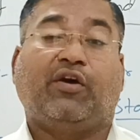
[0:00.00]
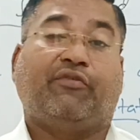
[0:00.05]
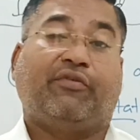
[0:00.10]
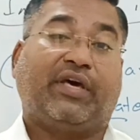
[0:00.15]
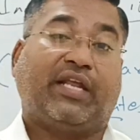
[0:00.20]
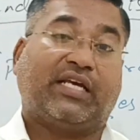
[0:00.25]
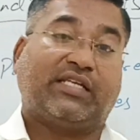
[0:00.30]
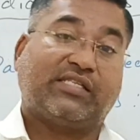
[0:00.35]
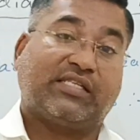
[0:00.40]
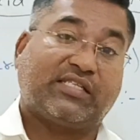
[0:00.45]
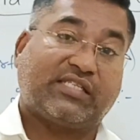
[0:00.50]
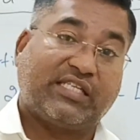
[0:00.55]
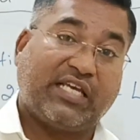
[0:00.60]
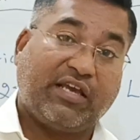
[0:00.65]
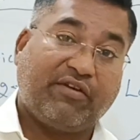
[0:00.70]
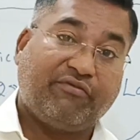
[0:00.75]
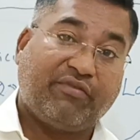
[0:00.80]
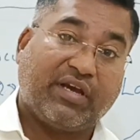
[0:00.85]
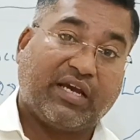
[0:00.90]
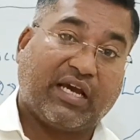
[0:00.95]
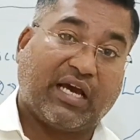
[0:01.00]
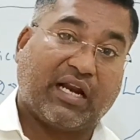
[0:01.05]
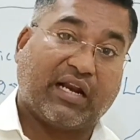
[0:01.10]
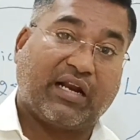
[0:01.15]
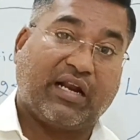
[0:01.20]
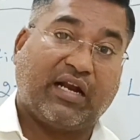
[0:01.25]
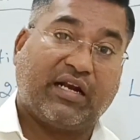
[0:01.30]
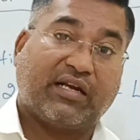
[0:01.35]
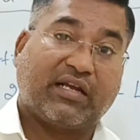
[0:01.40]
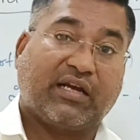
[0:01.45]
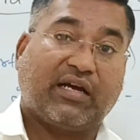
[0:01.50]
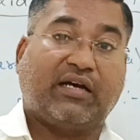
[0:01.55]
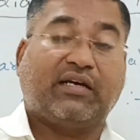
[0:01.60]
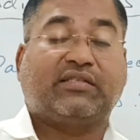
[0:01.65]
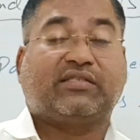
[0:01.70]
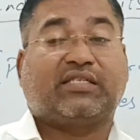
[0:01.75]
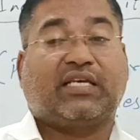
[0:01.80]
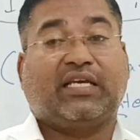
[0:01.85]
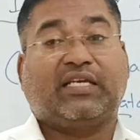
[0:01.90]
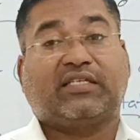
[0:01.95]
whereas the same way
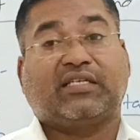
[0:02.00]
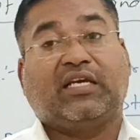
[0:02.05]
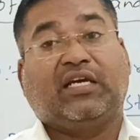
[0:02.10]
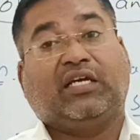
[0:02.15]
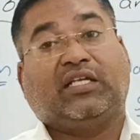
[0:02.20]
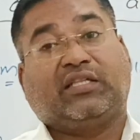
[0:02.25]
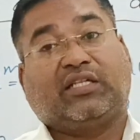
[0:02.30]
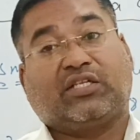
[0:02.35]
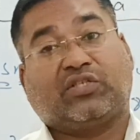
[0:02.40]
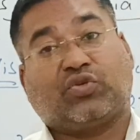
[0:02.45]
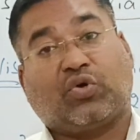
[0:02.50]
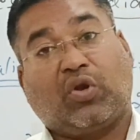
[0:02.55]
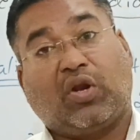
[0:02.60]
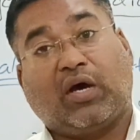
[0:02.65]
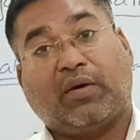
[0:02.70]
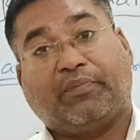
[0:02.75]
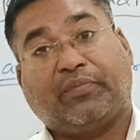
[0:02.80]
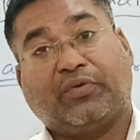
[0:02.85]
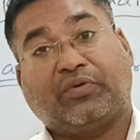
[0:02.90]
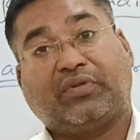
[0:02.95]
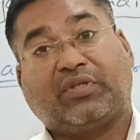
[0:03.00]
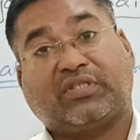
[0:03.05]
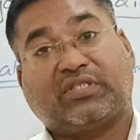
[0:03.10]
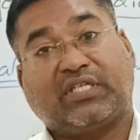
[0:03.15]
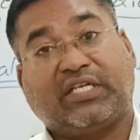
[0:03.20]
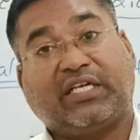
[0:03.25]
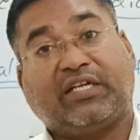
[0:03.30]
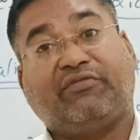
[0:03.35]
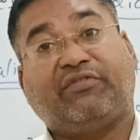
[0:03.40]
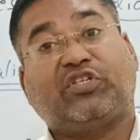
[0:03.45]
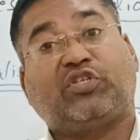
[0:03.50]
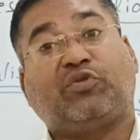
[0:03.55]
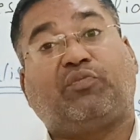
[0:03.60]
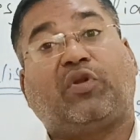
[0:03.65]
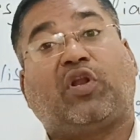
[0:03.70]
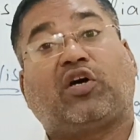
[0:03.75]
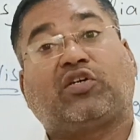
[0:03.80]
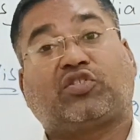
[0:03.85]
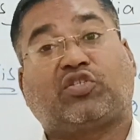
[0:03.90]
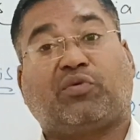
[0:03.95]
Karnataka says the Solapur, the city which
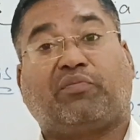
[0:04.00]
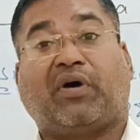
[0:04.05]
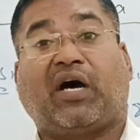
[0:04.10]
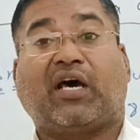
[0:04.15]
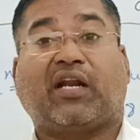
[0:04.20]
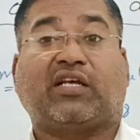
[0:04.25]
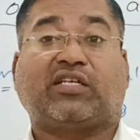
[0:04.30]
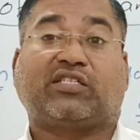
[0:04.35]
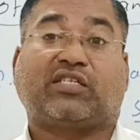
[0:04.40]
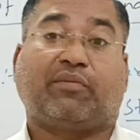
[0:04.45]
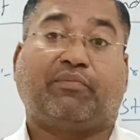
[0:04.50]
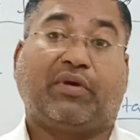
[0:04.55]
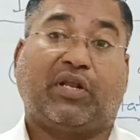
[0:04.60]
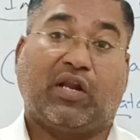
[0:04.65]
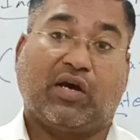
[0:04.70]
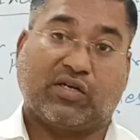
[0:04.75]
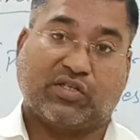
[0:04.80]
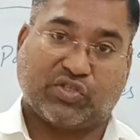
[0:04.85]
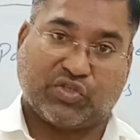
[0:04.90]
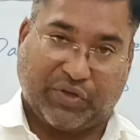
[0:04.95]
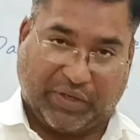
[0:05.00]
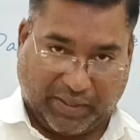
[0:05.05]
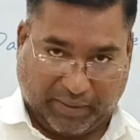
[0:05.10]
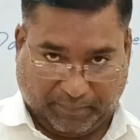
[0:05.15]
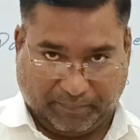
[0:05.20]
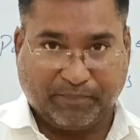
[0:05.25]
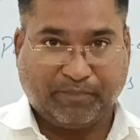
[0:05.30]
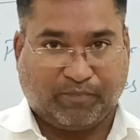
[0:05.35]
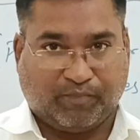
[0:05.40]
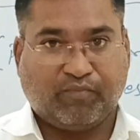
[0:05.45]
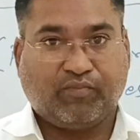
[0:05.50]
belongs to Maharashtra, belongs to him.